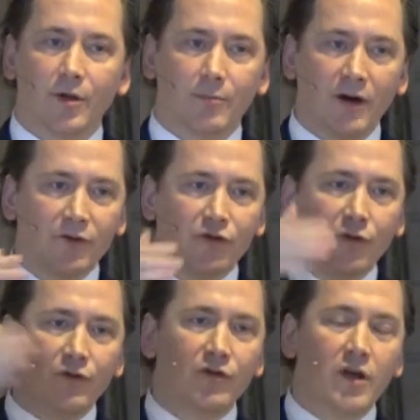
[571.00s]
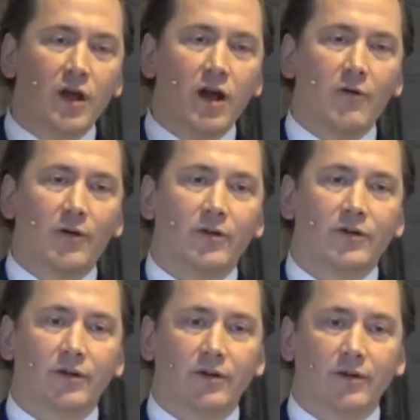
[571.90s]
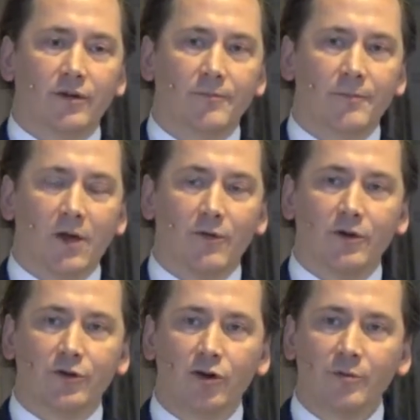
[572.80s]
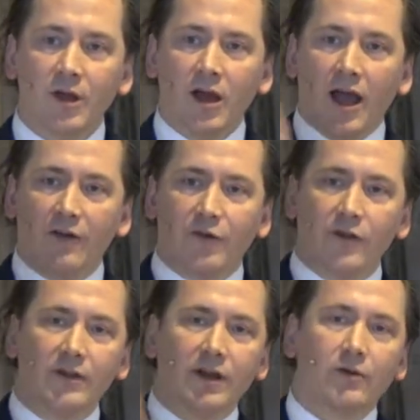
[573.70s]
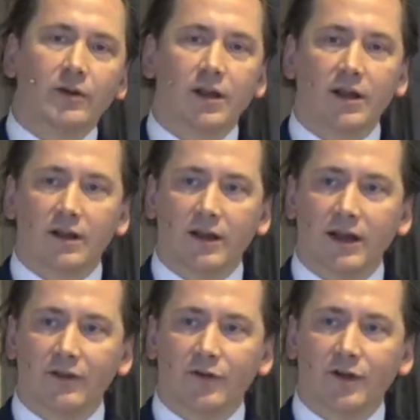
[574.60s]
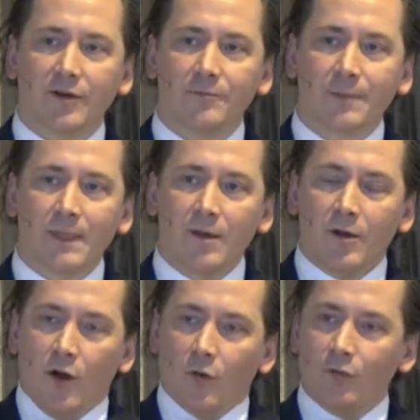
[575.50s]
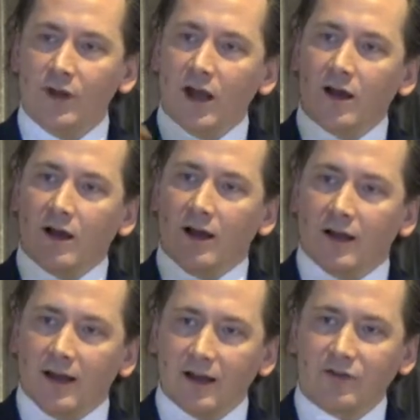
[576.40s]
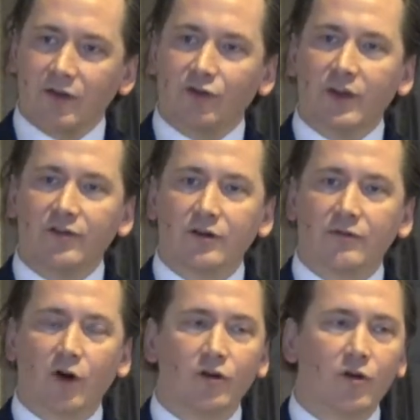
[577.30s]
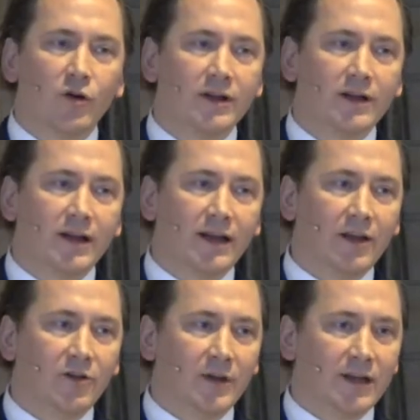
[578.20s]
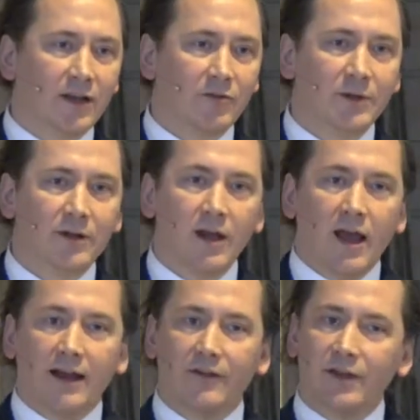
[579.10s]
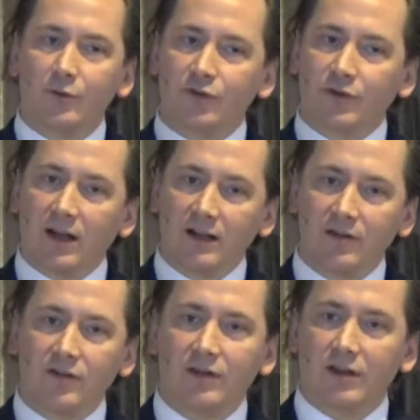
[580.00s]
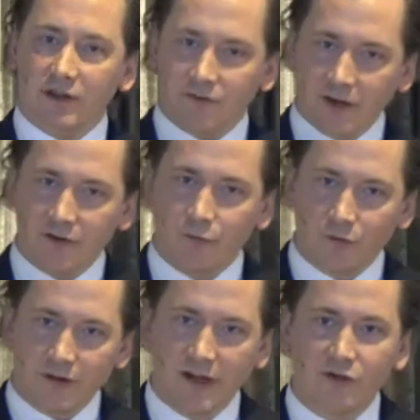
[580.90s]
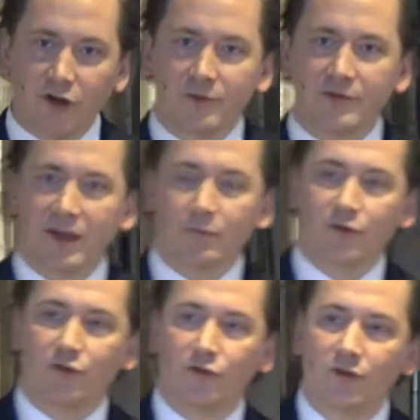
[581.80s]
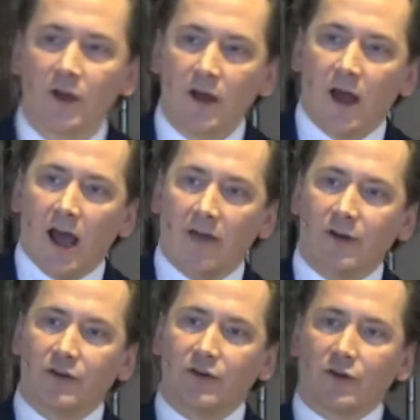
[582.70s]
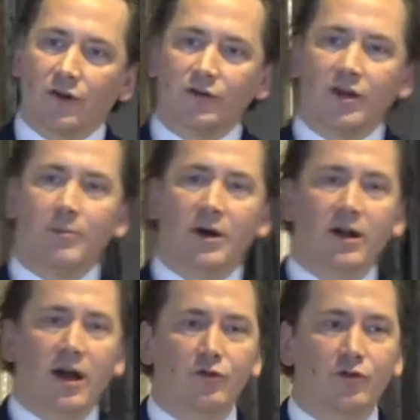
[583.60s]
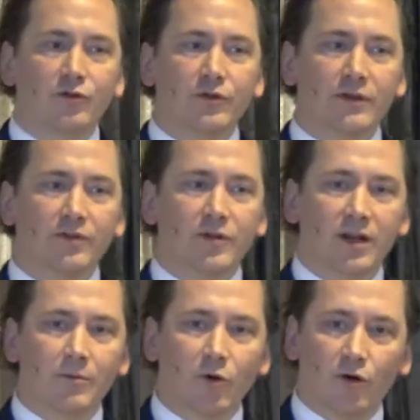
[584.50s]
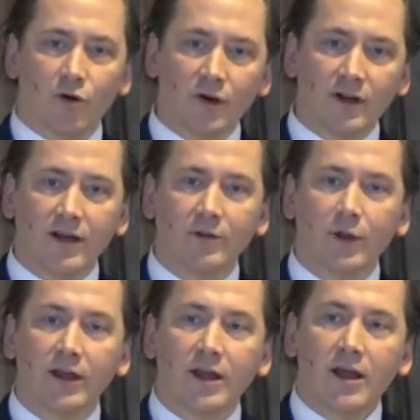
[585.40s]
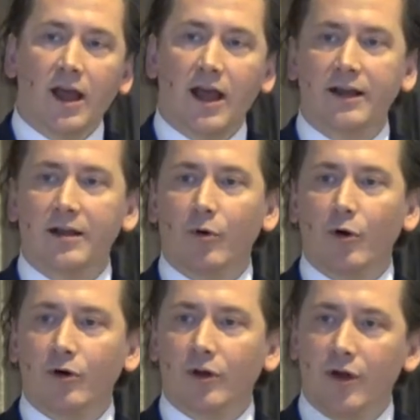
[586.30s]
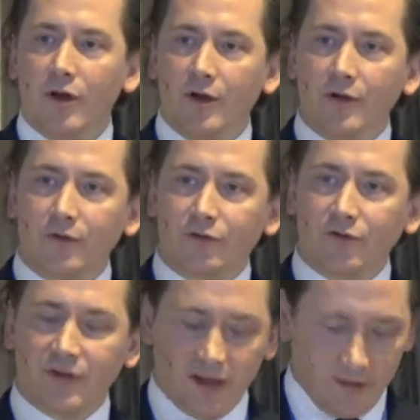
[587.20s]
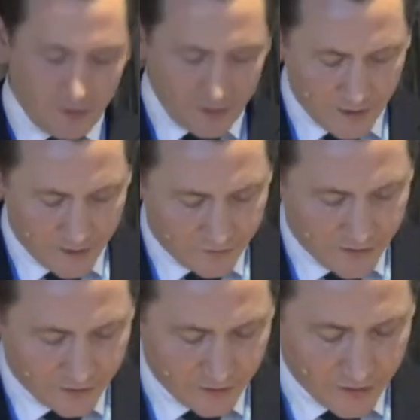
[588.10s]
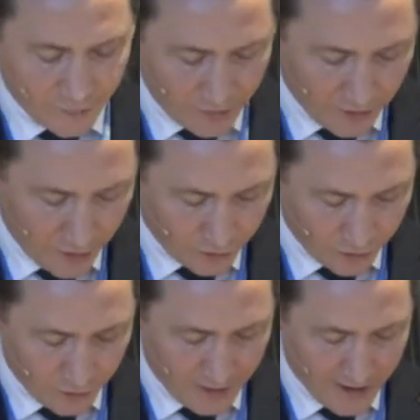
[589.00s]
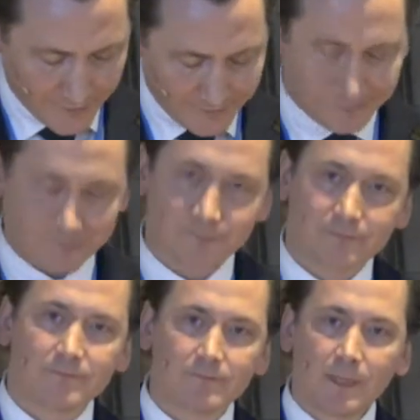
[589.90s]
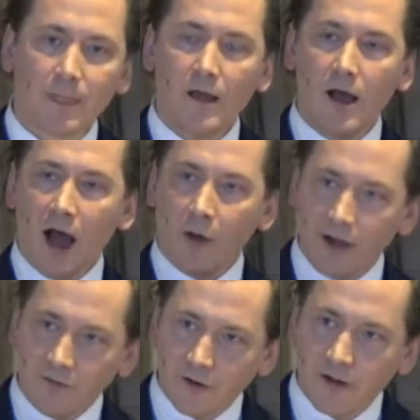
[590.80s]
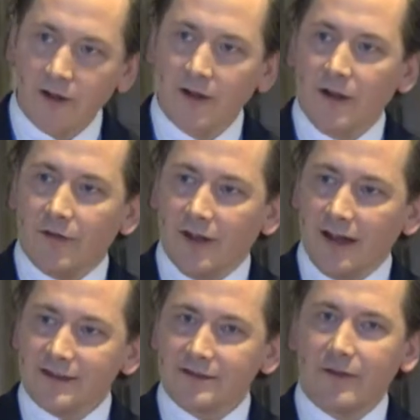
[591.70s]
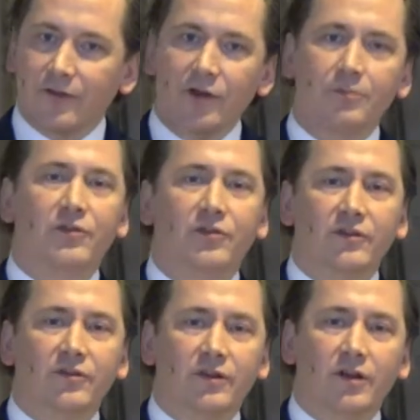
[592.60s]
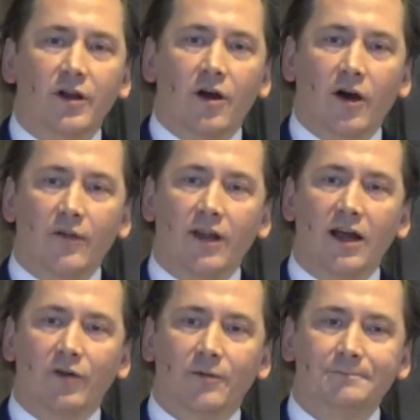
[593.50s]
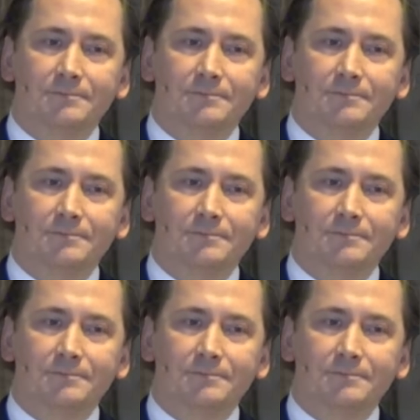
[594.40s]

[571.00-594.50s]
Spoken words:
buffer zones around Europe and further down in Africa. We are in a situation of uncoordinated engagement, and I think we should, at least, if that's the option that we choose, have a discussion about how to do this in a more coordinated way and in a more sustained fashion with a long-term plan. However, the last and third position on the lever